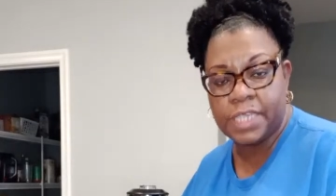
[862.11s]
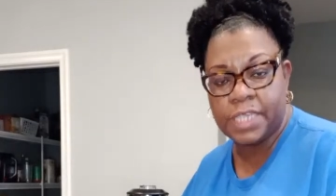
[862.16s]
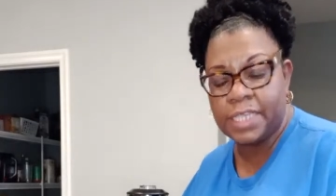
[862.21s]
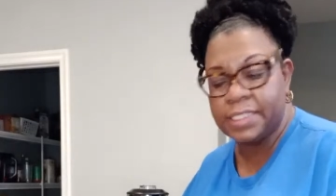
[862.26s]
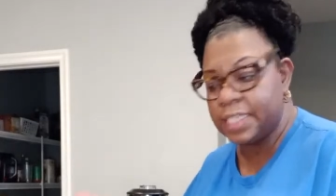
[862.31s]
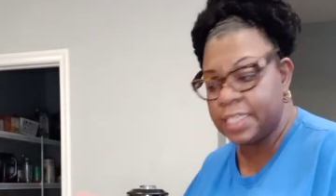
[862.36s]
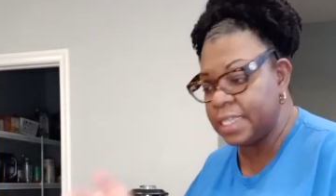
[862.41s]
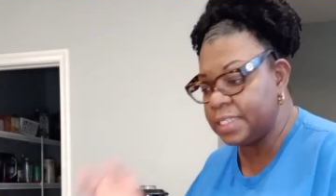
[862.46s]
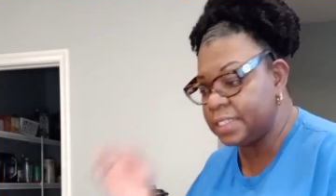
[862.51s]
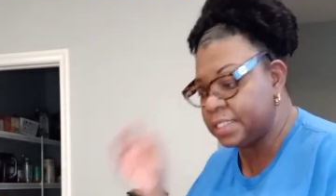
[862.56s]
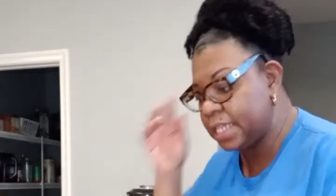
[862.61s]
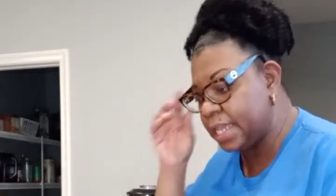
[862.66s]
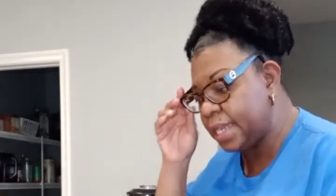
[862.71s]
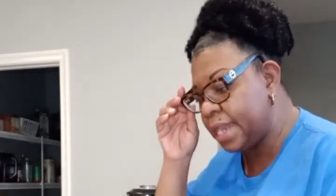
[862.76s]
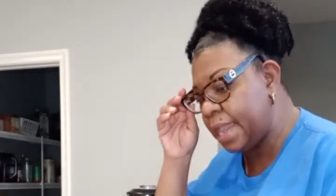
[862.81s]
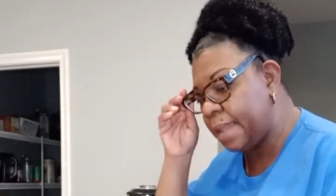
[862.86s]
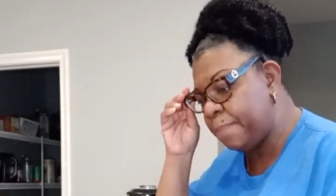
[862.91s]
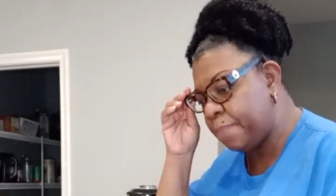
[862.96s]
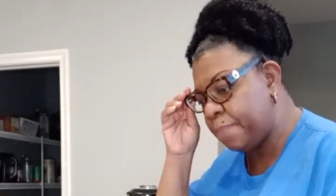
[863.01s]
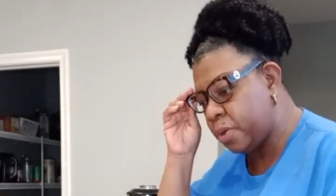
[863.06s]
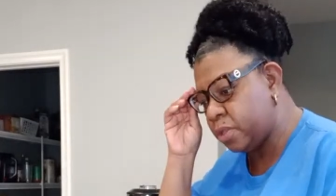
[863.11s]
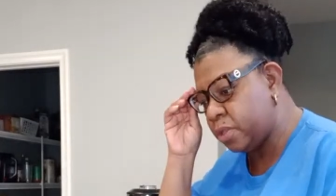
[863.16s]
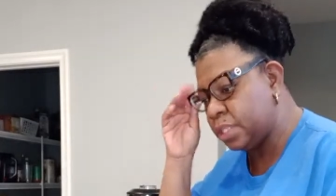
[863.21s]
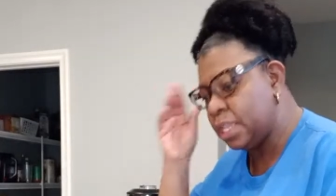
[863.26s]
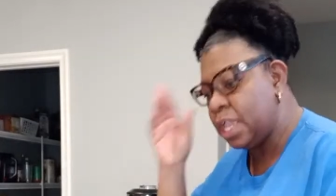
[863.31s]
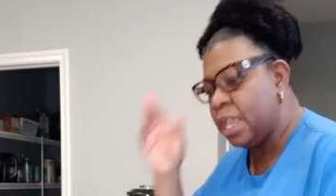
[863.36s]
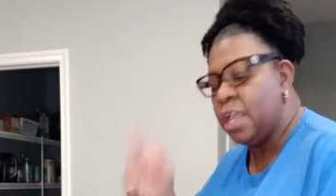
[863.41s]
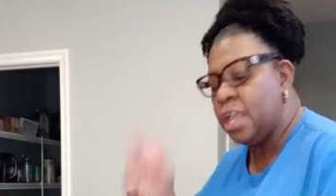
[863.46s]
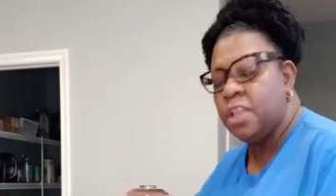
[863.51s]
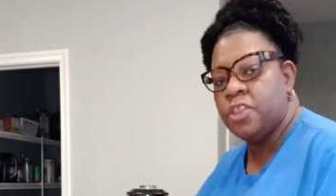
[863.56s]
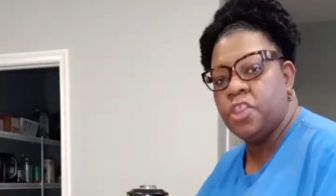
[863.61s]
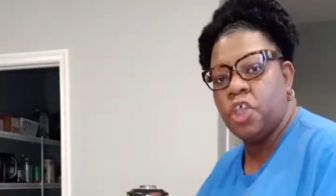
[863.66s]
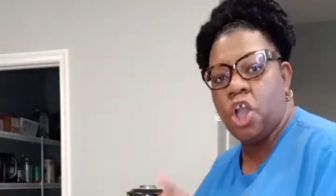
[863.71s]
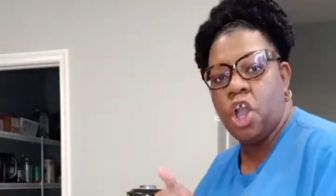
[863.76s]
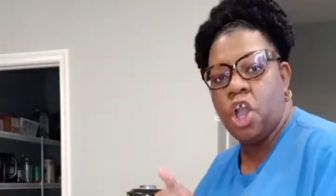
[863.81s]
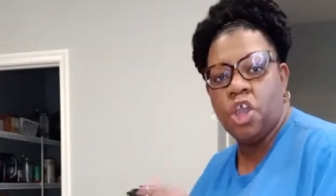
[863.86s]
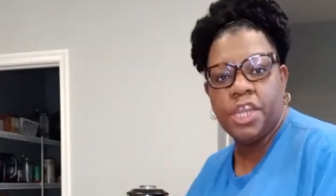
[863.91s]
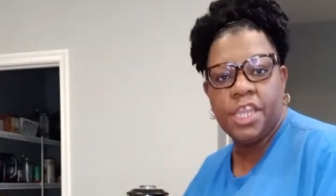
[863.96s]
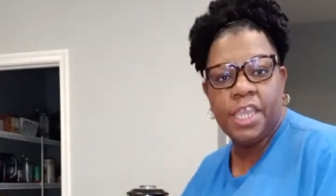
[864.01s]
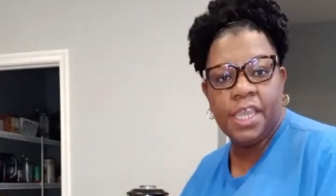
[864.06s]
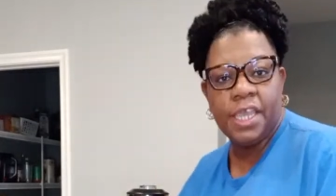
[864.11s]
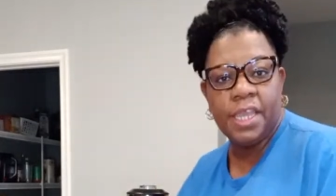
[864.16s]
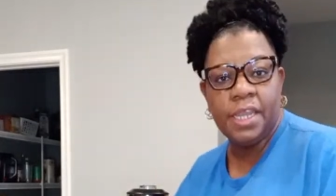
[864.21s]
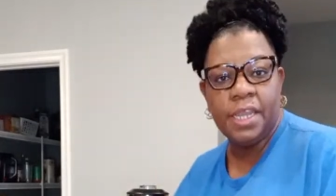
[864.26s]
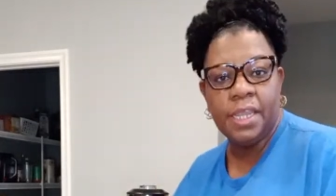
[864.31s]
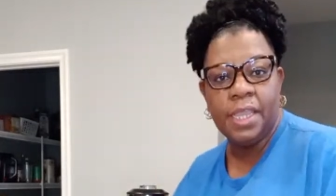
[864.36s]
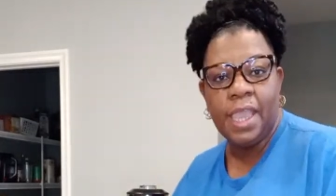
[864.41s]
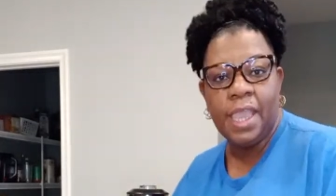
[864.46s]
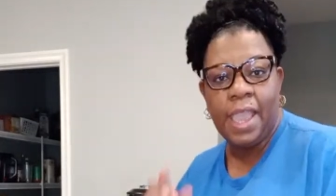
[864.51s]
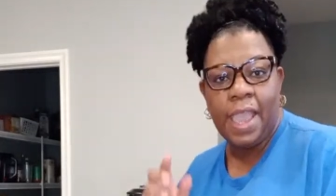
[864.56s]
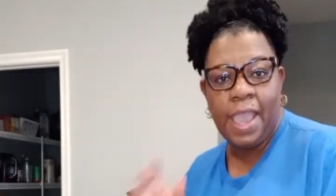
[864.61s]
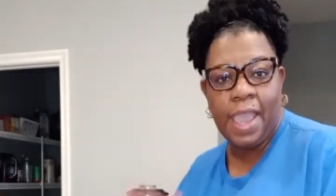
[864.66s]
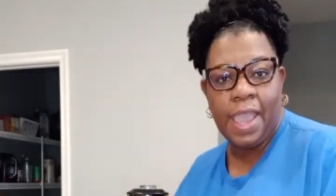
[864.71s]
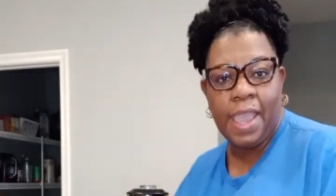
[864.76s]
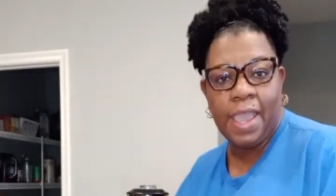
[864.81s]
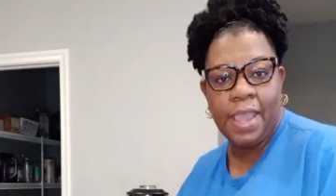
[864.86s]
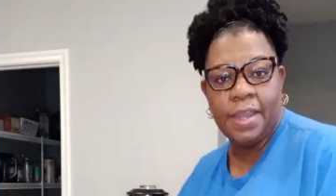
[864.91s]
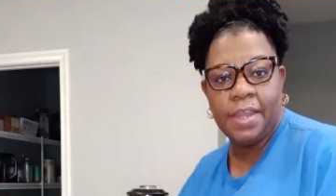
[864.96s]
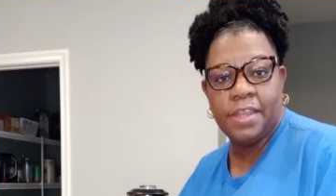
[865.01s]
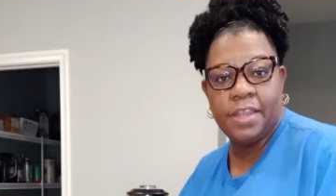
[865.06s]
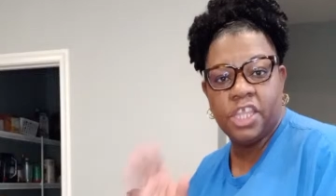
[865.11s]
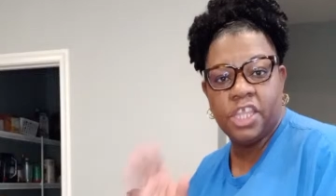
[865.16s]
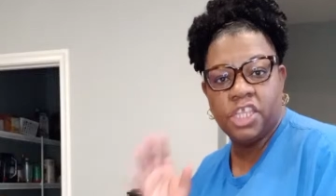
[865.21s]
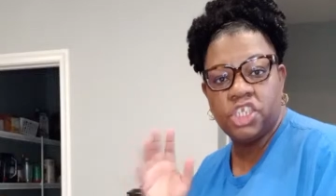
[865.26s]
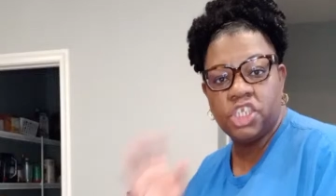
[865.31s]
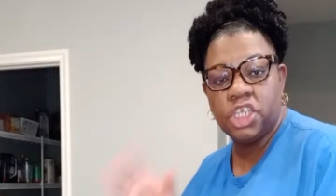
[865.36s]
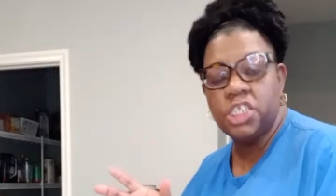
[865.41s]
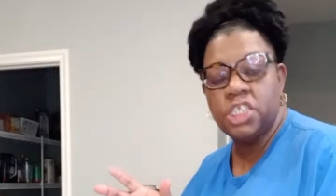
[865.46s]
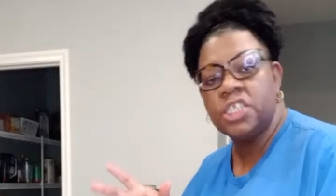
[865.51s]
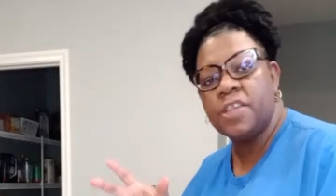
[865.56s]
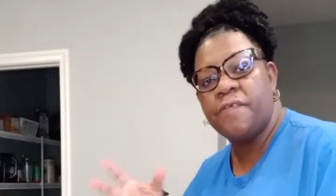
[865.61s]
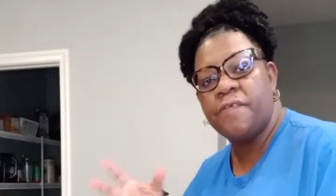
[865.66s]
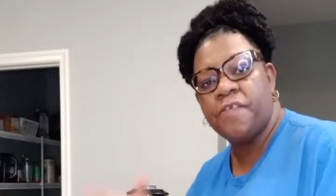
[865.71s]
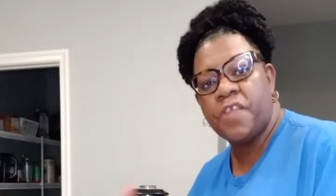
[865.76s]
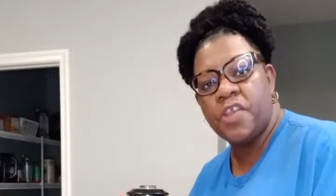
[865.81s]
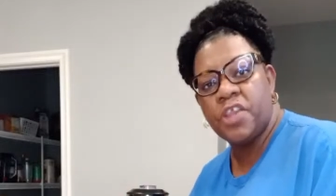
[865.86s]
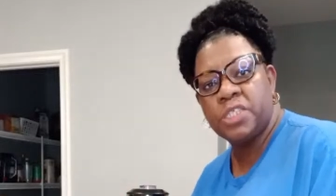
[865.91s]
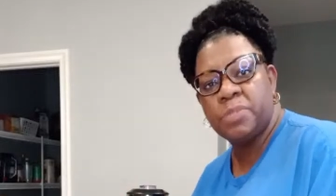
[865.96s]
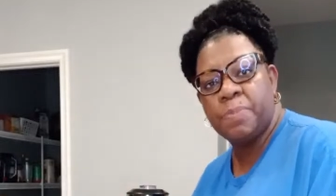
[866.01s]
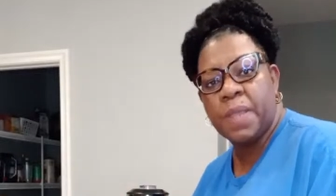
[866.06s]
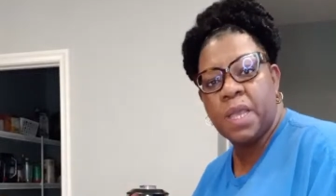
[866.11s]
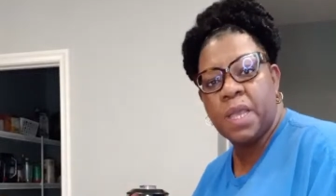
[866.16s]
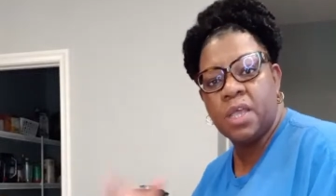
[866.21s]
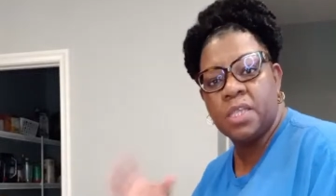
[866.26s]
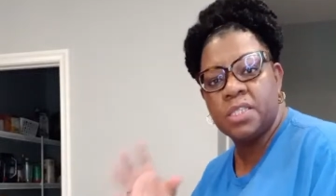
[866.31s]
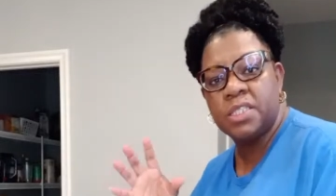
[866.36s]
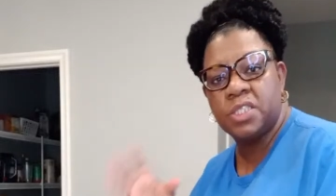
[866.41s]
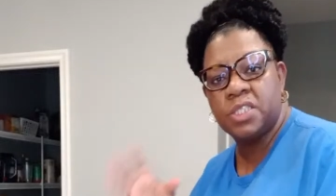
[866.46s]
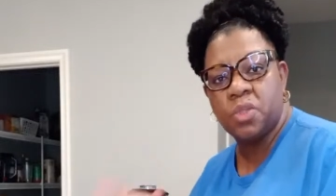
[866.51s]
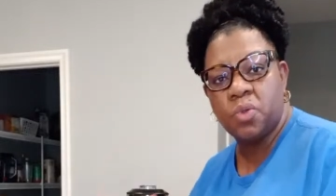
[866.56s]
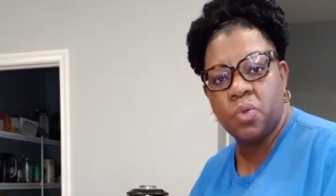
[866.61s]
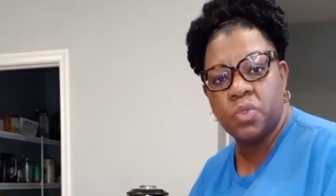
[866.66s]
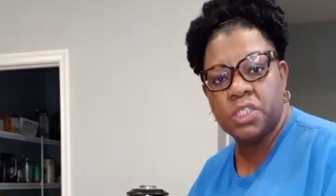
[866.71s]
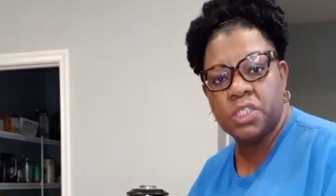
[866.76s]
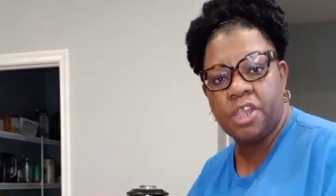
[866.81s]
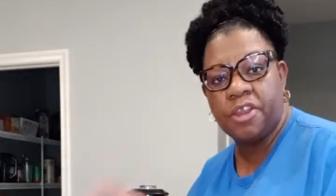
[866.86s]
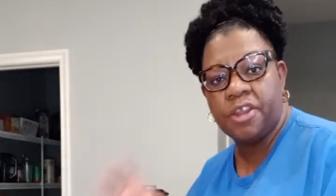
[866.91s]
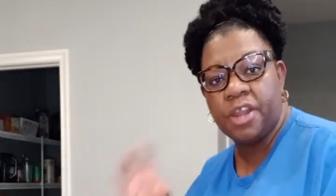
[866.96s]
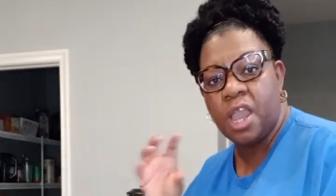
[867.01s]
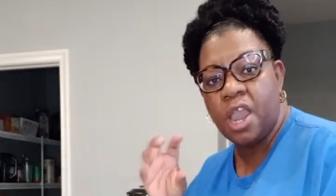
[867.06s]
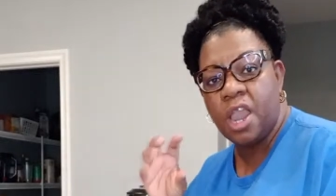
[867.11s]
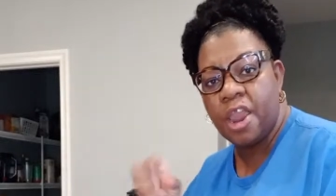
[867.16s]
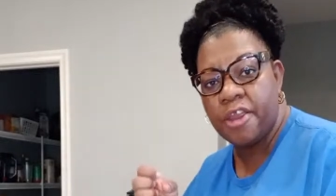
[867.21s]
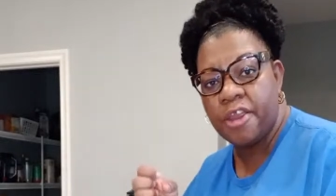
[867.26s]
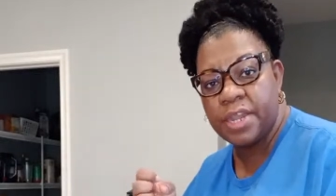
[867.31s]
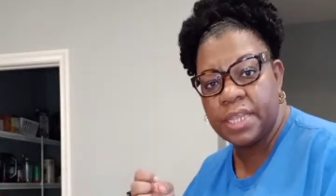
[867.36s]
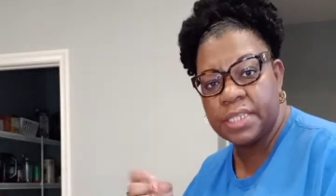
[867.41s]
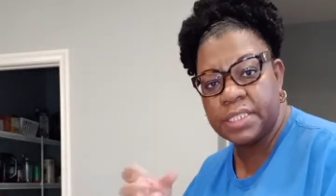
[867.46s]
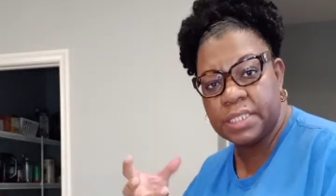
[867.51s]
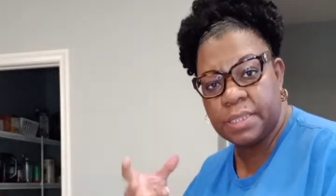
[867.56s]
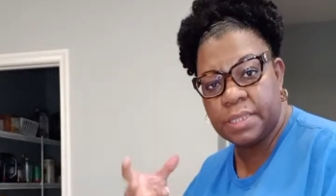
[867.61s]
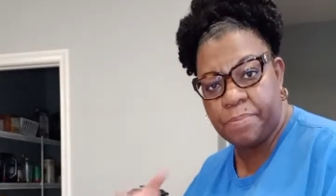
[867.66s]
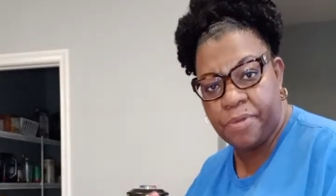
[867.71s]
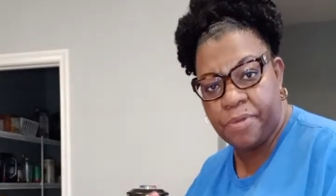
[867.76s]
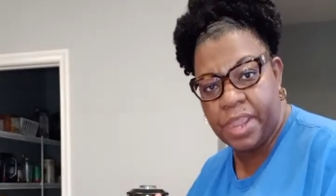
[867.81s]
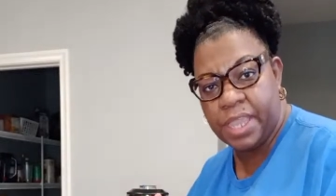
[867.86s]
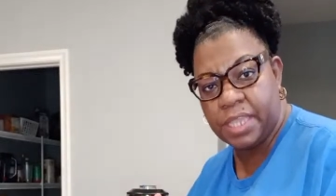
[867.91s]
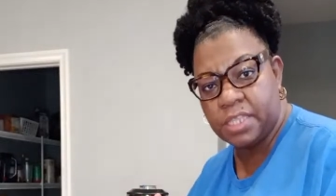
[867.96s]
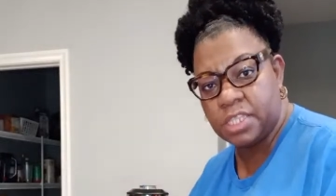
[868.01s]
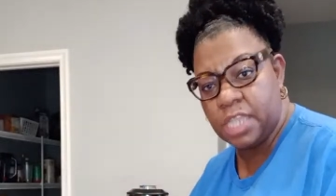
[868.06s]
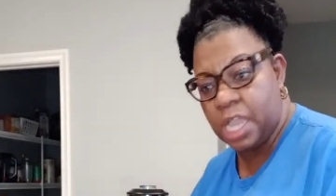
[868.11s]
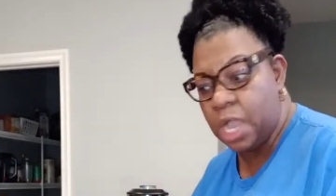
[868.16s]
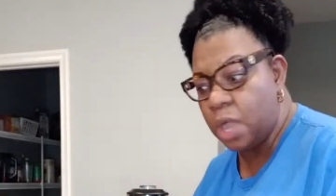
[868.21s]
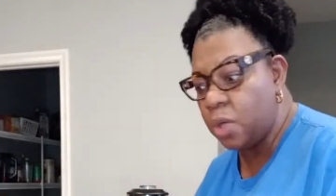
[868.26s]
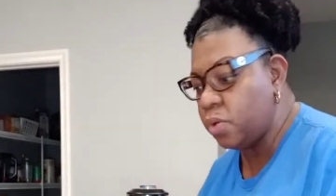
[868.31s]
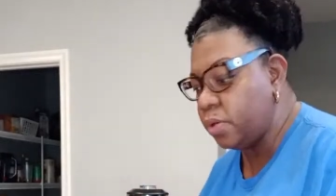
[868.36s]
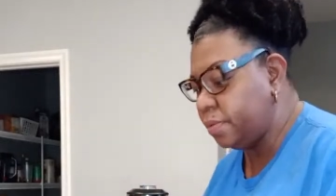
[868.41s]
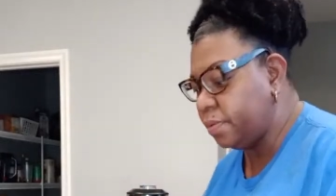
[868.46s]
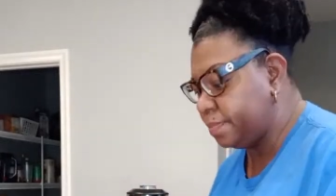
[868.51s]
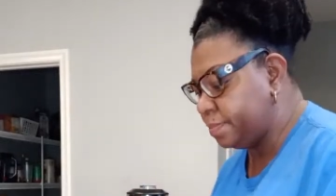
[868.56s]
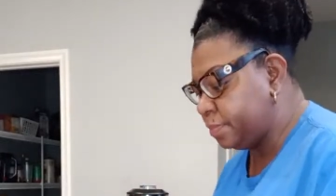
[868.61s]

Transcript: As I said, I put the onion and the ginger first because those are the hardest to break down.